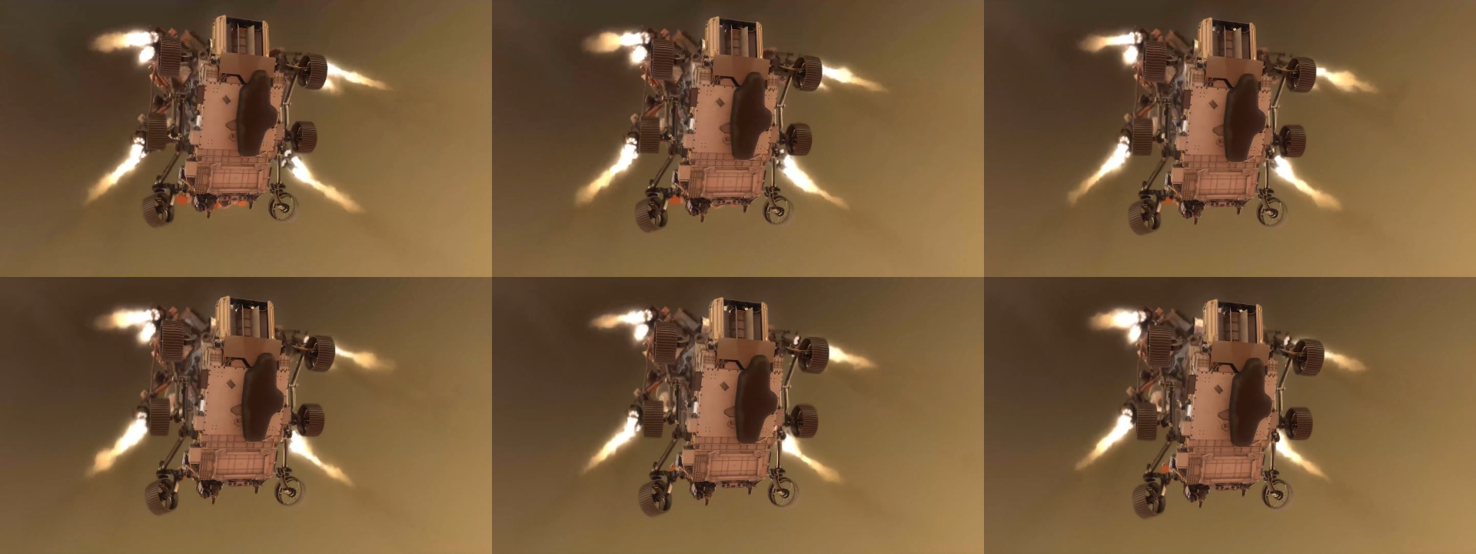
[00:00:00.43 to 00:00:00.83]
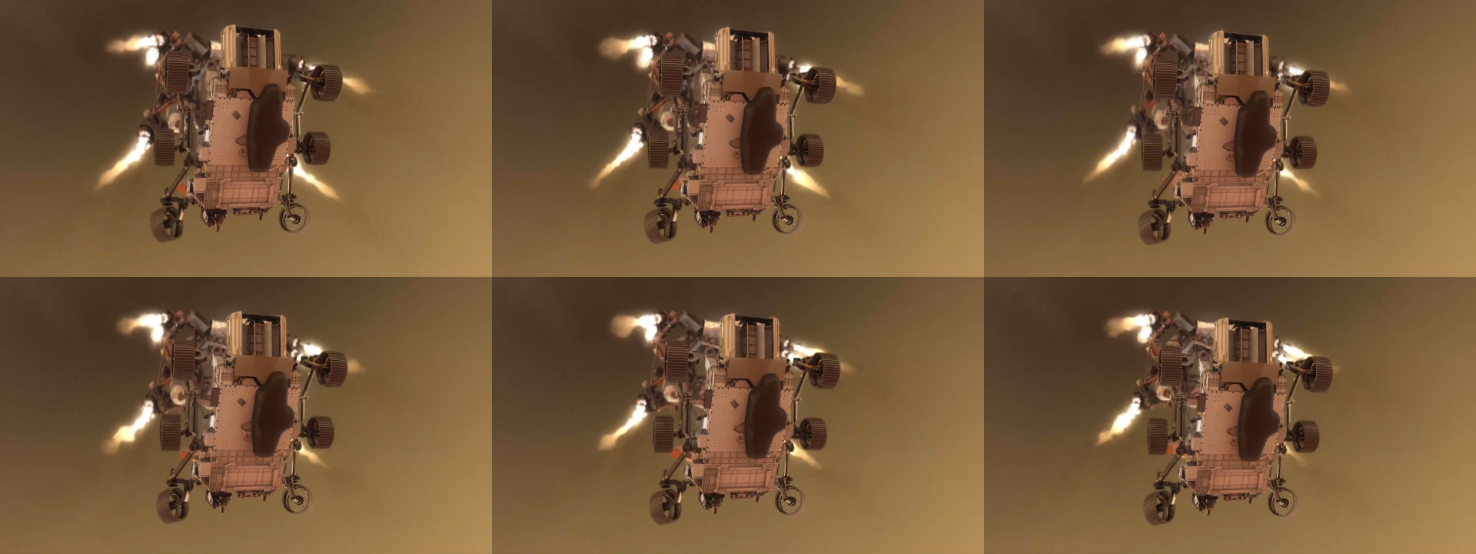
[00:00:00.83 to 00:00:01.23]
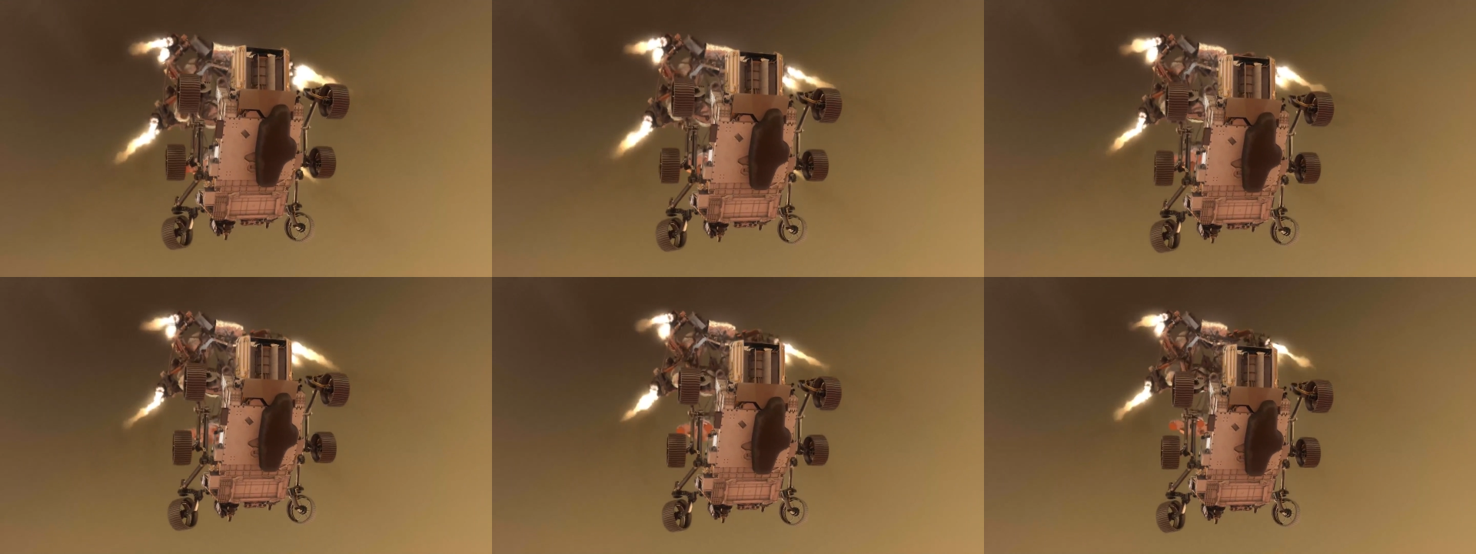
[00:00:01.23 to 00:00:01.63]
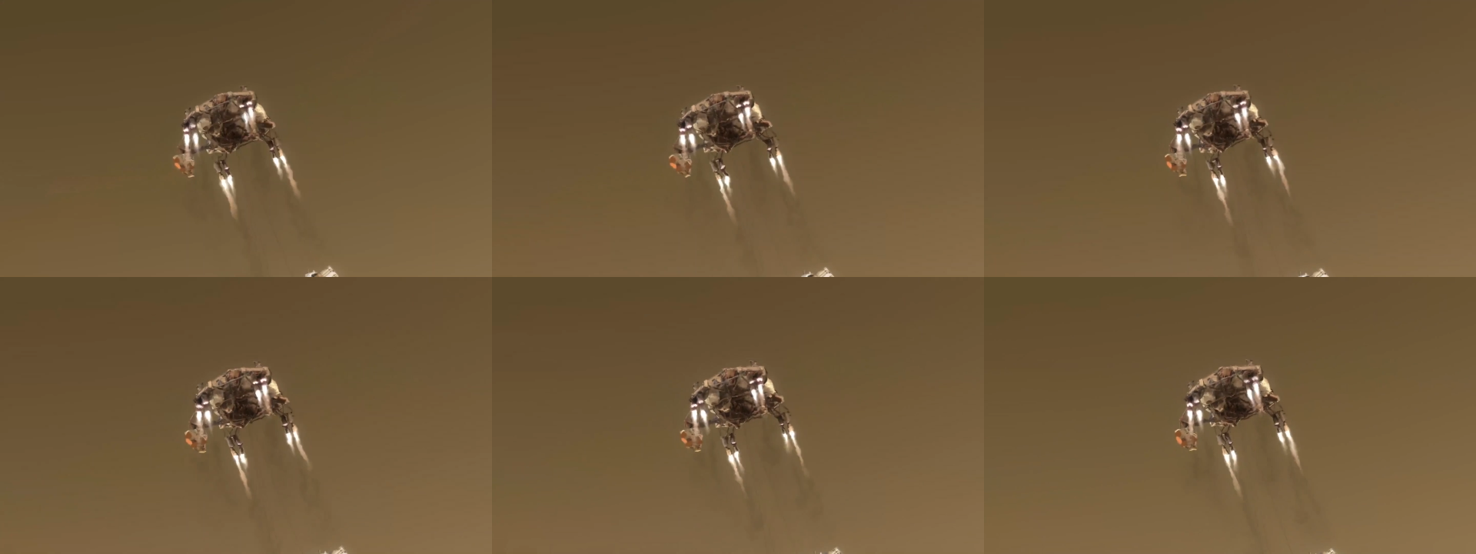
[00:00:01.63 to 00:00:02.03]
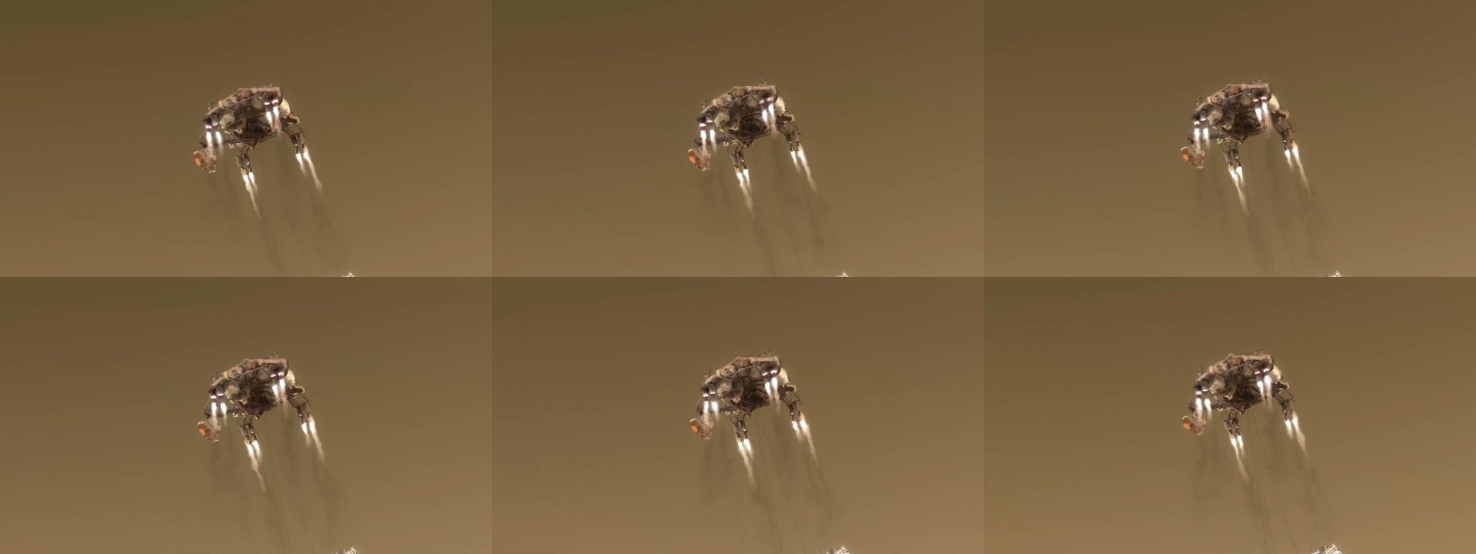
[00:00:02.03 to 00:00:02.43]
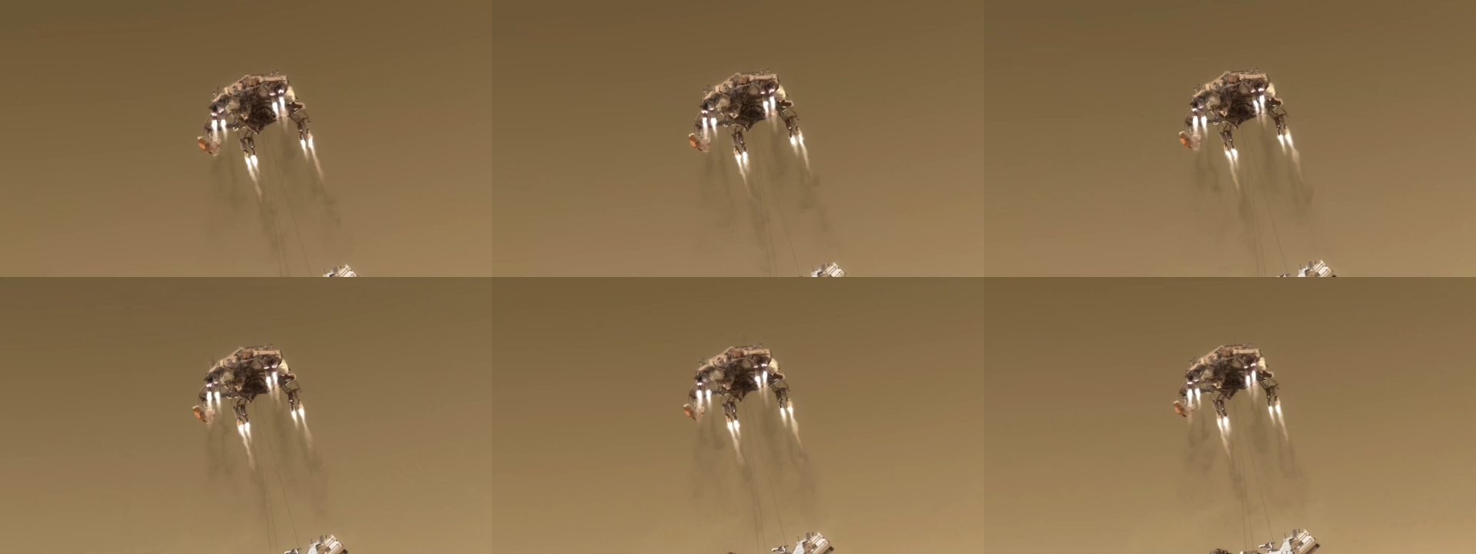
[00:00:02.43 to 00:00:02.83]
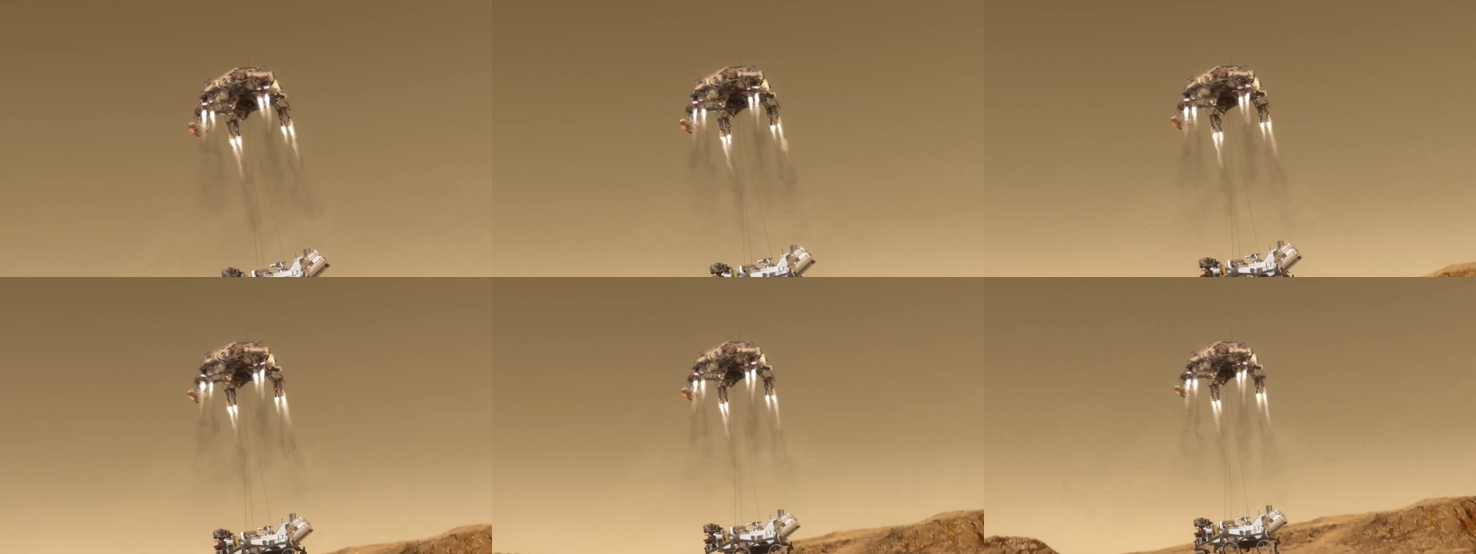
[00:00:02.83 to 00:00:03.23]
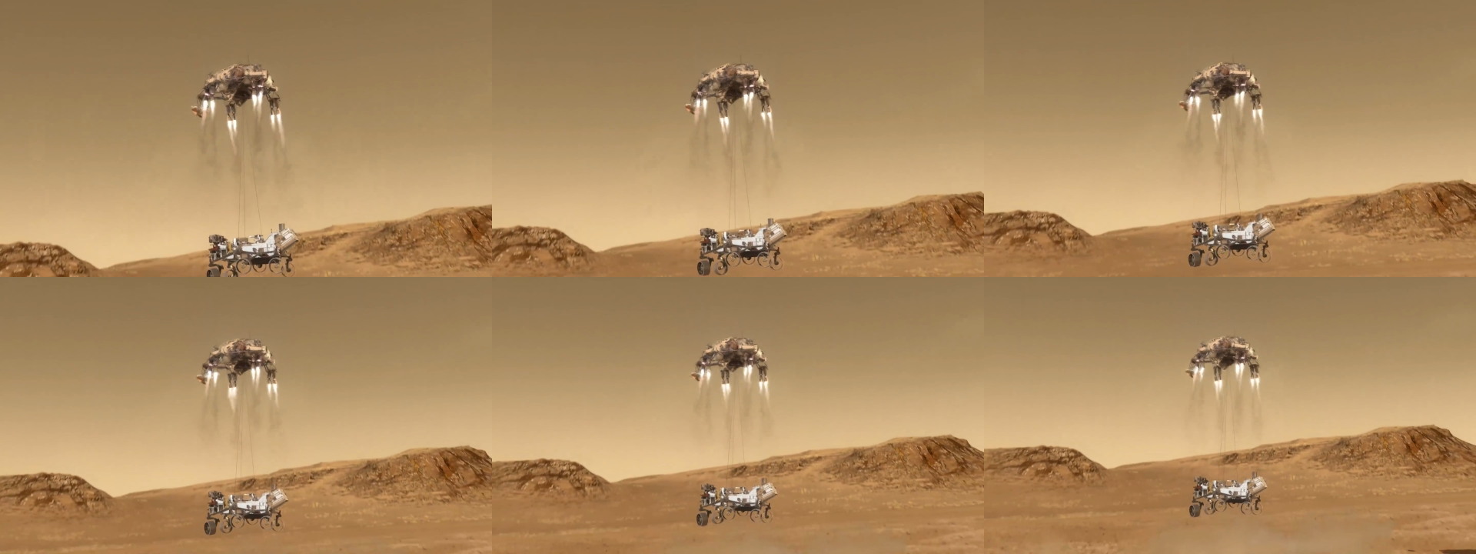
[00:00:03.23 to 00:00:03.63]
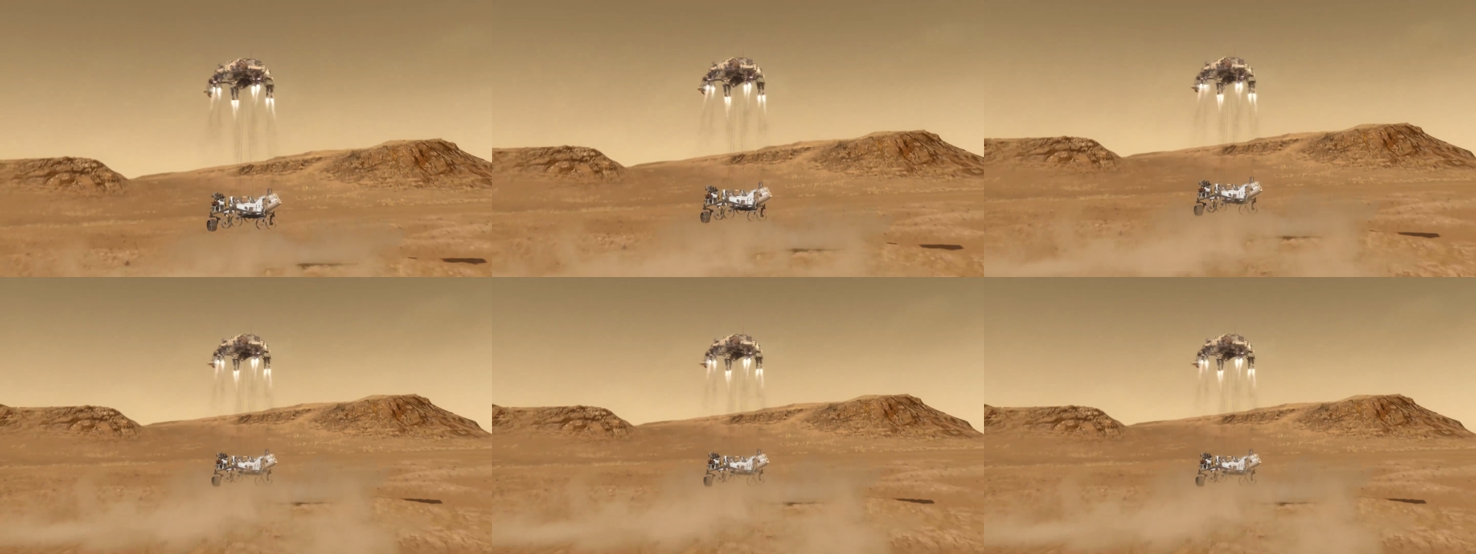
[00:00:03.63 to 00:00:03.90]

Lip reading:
Nobody's mouth can be seen.